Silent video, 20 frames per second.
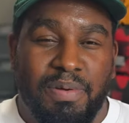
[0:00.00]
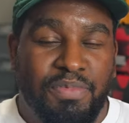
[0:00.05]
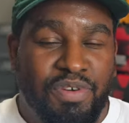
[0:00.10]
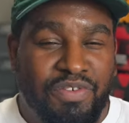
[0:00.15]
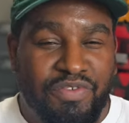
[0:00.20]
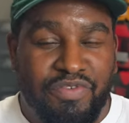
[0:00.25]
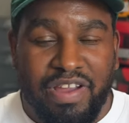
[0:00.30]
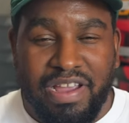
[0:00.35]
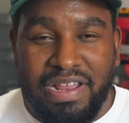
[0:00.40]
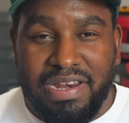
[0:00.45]
I'm
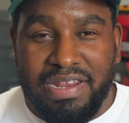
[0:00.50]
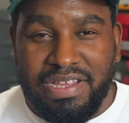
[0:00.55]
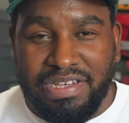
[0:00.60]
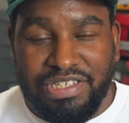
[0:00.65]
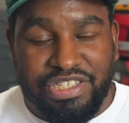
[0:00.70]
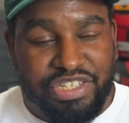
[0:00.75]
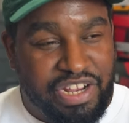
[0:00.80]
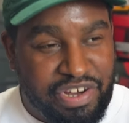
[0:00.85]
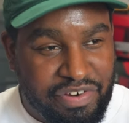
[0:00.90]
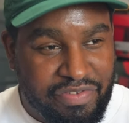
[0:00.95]
not really
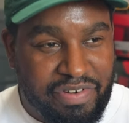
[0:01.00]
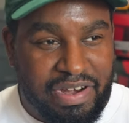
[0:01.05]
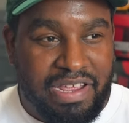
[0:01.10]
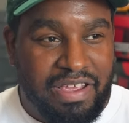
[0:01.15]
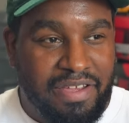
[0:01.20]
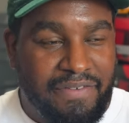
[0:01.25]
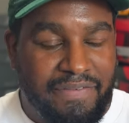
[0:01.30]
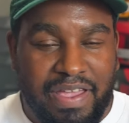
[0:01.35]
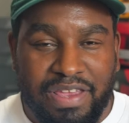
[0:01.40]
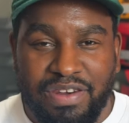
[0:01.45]
generally
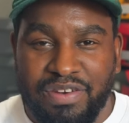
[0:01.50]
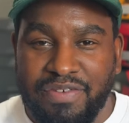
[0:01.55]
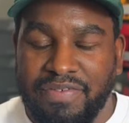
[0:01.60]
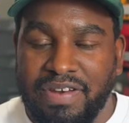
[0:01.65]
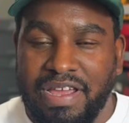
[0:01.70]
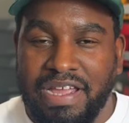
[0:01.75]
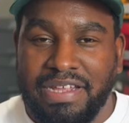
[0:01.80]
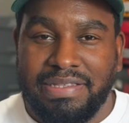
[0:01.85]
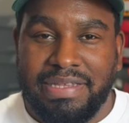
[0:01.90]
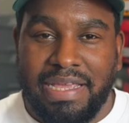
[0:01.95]
a fan of
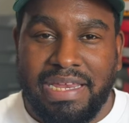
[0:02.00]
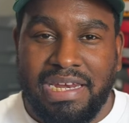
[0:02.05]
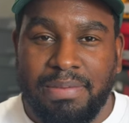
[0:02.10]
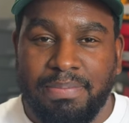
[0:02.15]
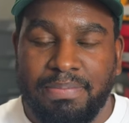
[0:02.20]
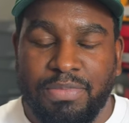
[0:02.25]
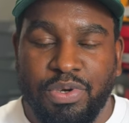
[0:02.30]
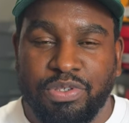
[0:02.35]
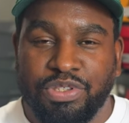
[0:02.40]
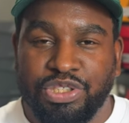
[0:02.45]
like
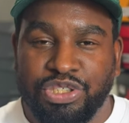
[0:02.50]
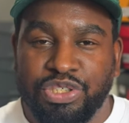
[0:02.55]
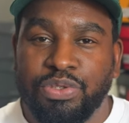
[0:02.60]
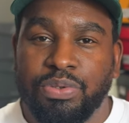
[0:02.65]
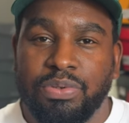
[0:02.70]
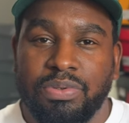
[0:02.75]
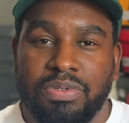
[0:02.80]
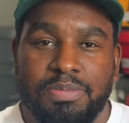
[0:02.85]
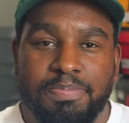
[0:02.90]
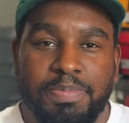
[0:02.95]
denim on
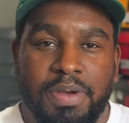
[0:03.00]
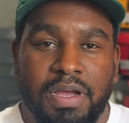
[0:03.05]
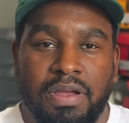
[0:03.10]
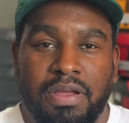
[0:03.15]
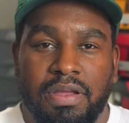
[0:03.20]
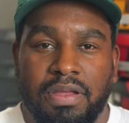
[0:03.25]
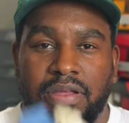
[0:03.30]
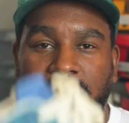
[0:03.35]
shoes, but